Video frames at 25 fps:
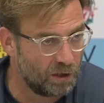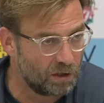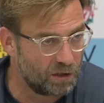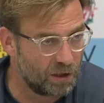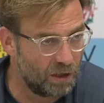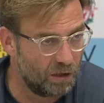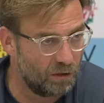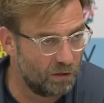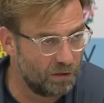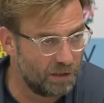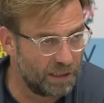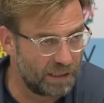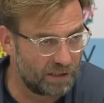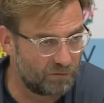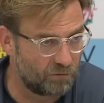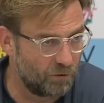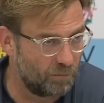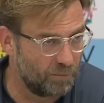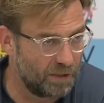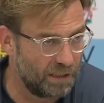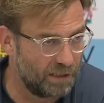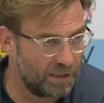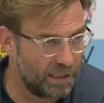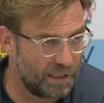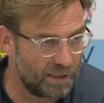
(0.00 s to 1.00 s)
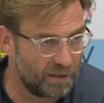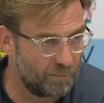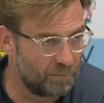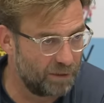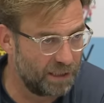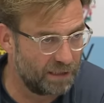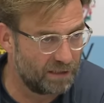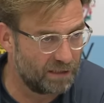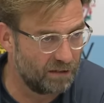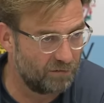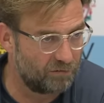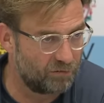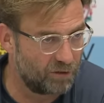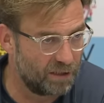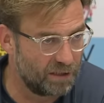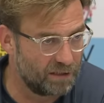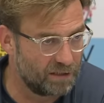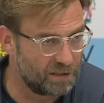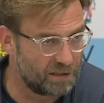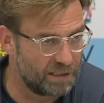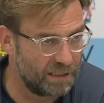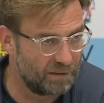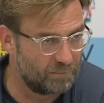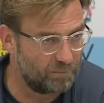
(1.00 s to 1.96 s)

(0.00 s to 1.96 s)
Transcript: So that's for me another big difference.